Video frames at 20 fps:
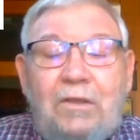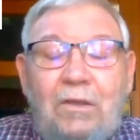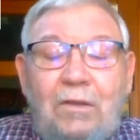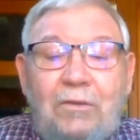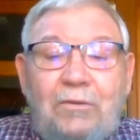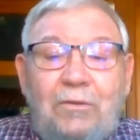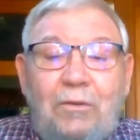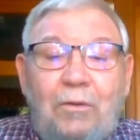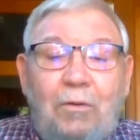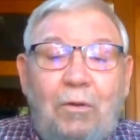
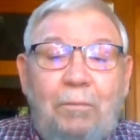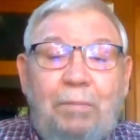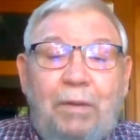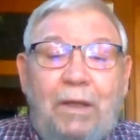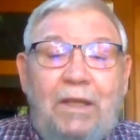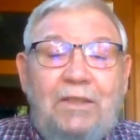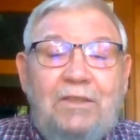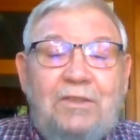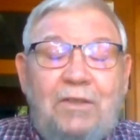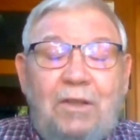closed lower.
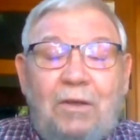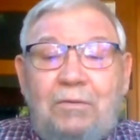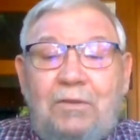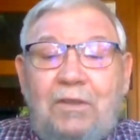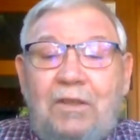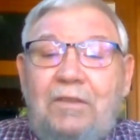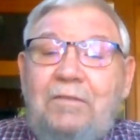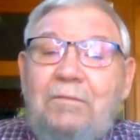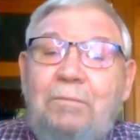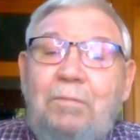Beans, though,
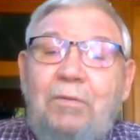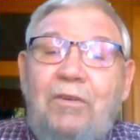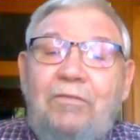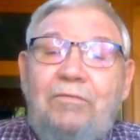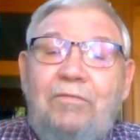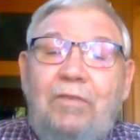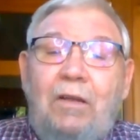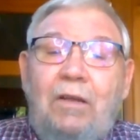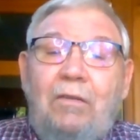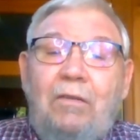didn't
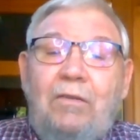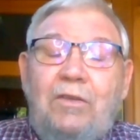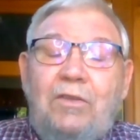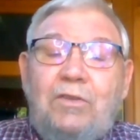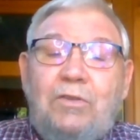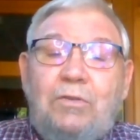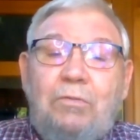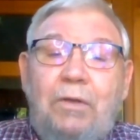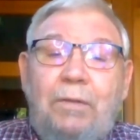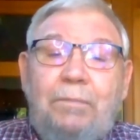follow the
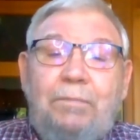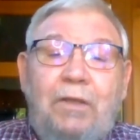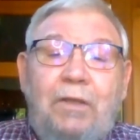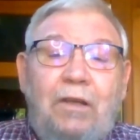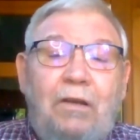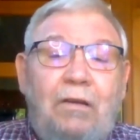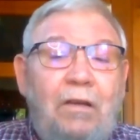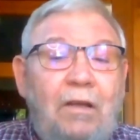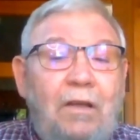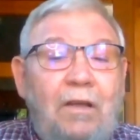script
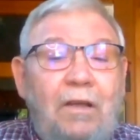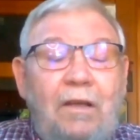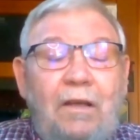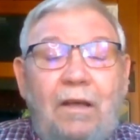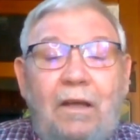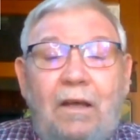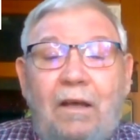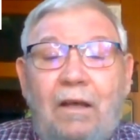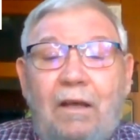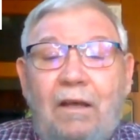here
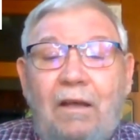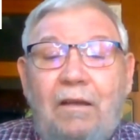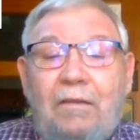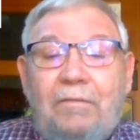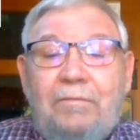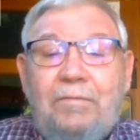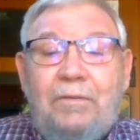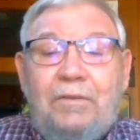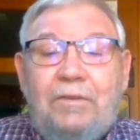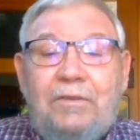
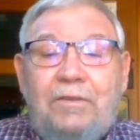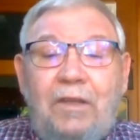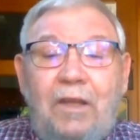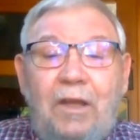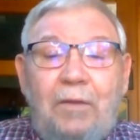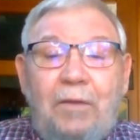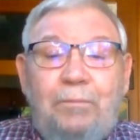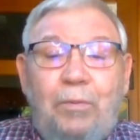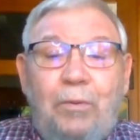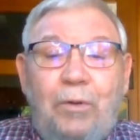from the
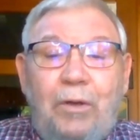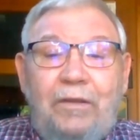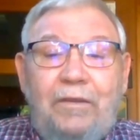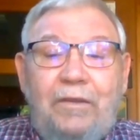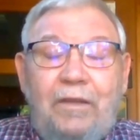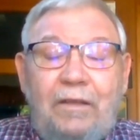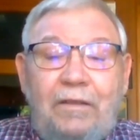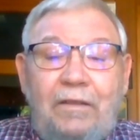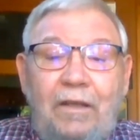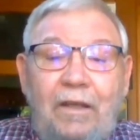
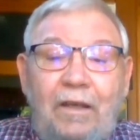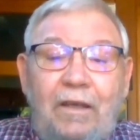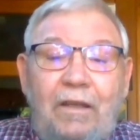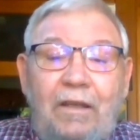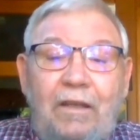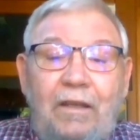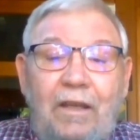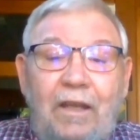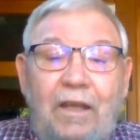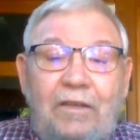standpoint that
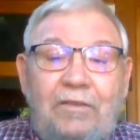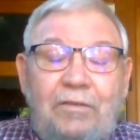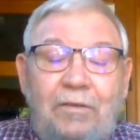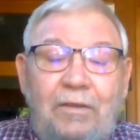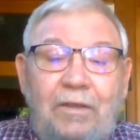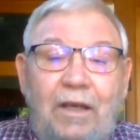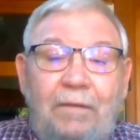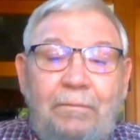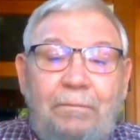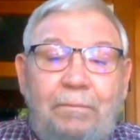it
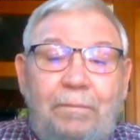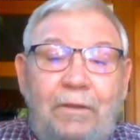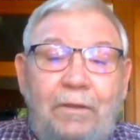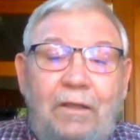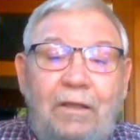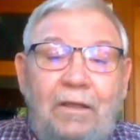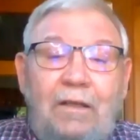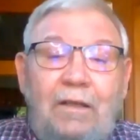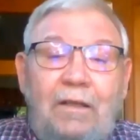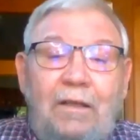actually got
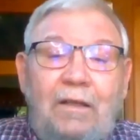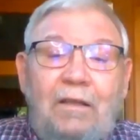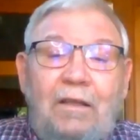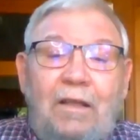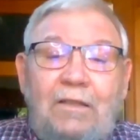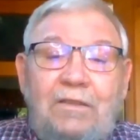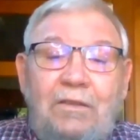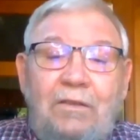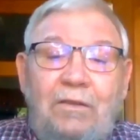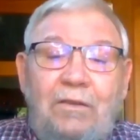
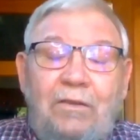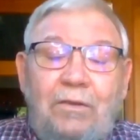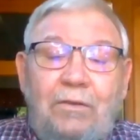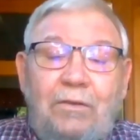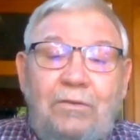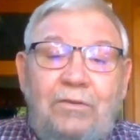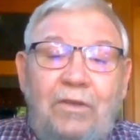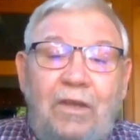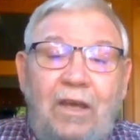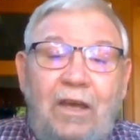lots of
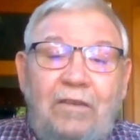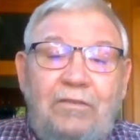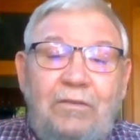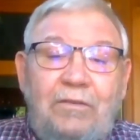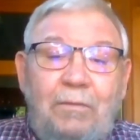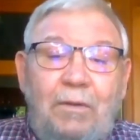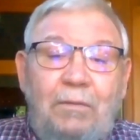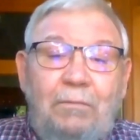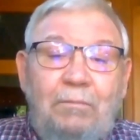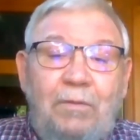
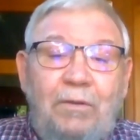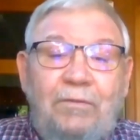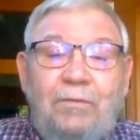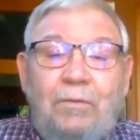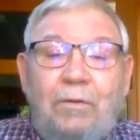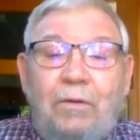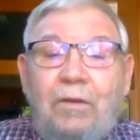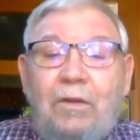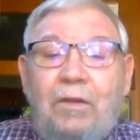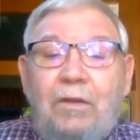enthusiasm even
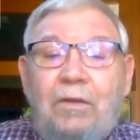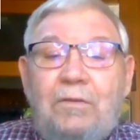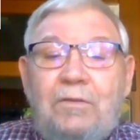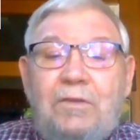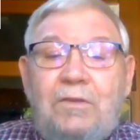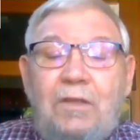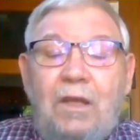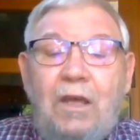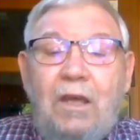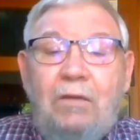before the
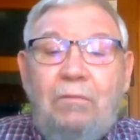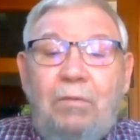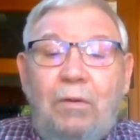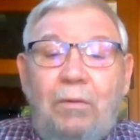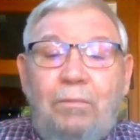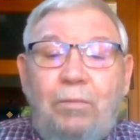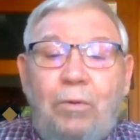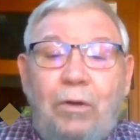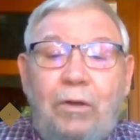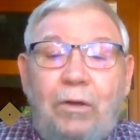USDA
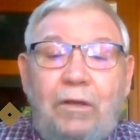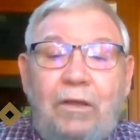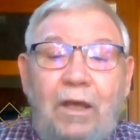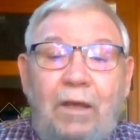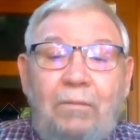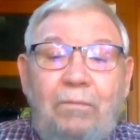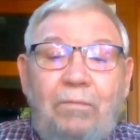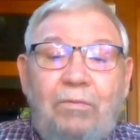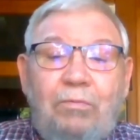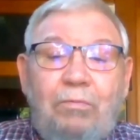report
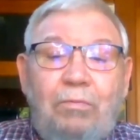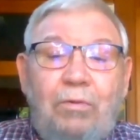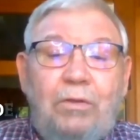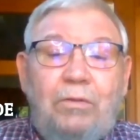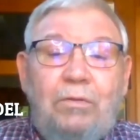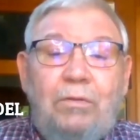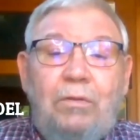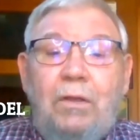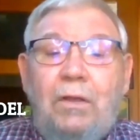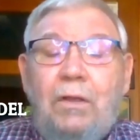came
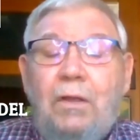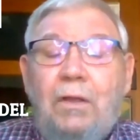through.